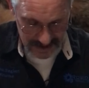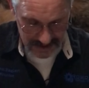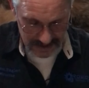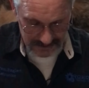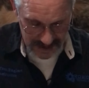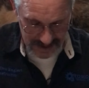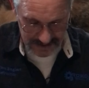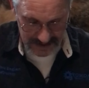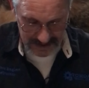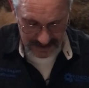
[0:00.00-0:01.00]
Okay,
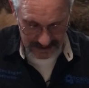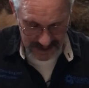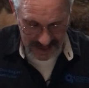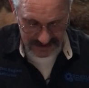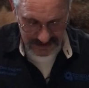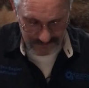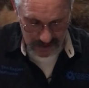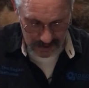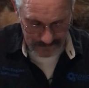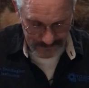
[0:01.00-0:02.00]
and last of
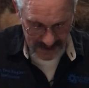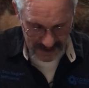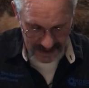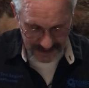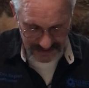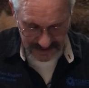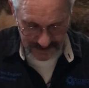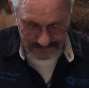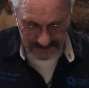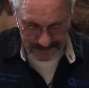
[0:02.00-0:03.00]
all is the
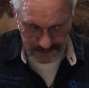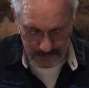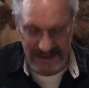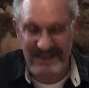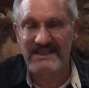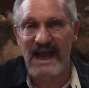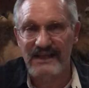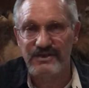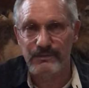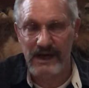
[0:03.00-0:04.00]
difference between
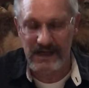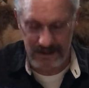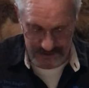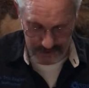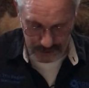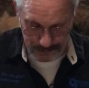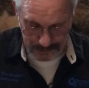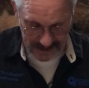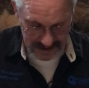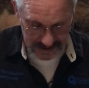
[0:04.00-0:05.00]
saturated,
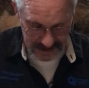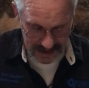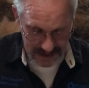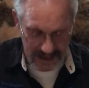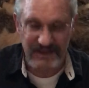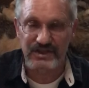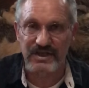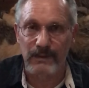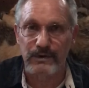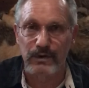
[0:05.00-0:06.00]
superheated, and
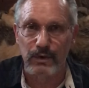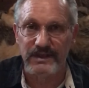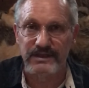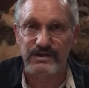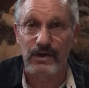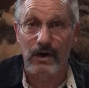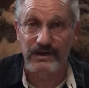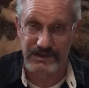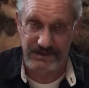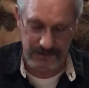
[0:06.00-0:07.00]
subcooling
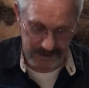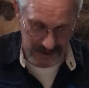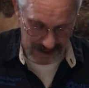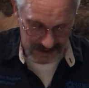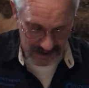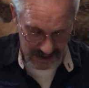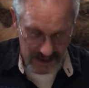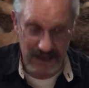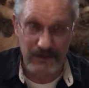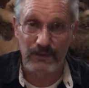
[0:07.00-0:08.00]
charges, okay,
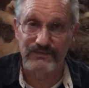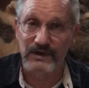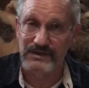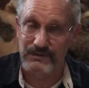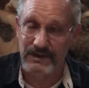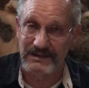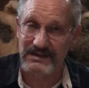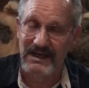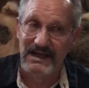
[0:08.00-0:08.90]
and the refrigerants.